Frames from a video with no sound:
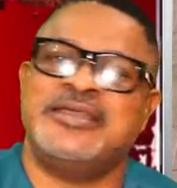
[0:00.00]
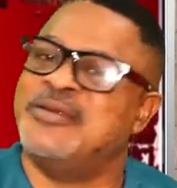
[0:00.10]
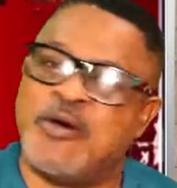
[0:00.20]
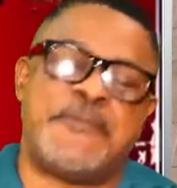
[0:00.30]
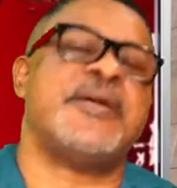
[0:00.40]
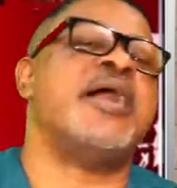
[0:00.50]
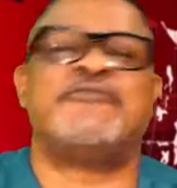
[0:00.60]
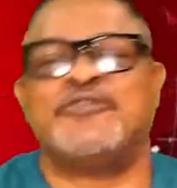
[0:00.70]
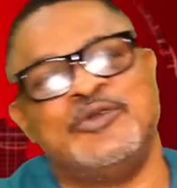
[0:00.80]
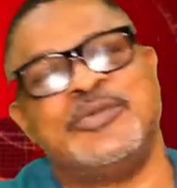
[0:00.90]
the more
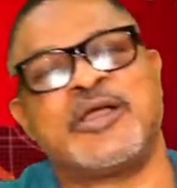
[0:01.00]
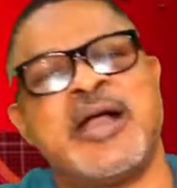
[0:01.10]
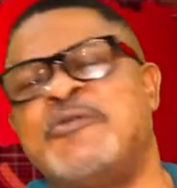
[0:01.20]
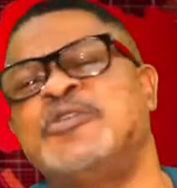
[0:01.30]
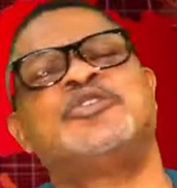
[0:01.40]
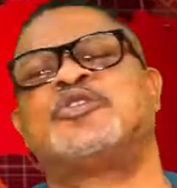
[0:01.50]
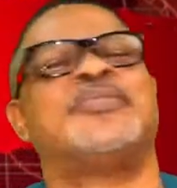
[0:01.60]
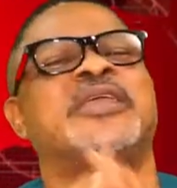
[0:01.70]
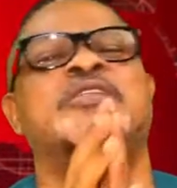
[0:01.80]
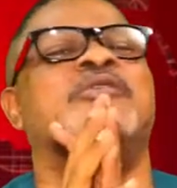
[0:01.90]
powerful you become. I want you to
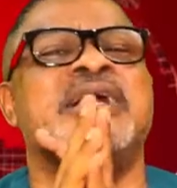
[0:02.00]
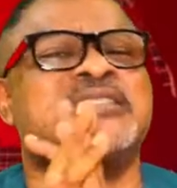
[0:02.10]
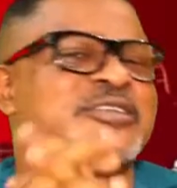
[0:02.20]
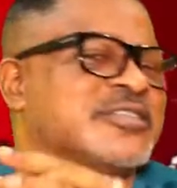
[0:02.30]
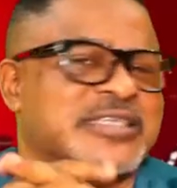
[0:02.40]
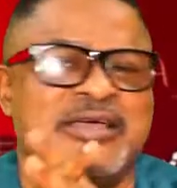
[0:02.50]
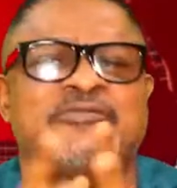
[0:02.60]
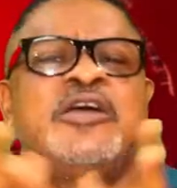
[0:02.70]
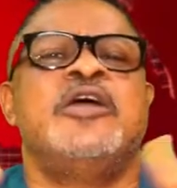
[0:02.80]
begin to ask yourself,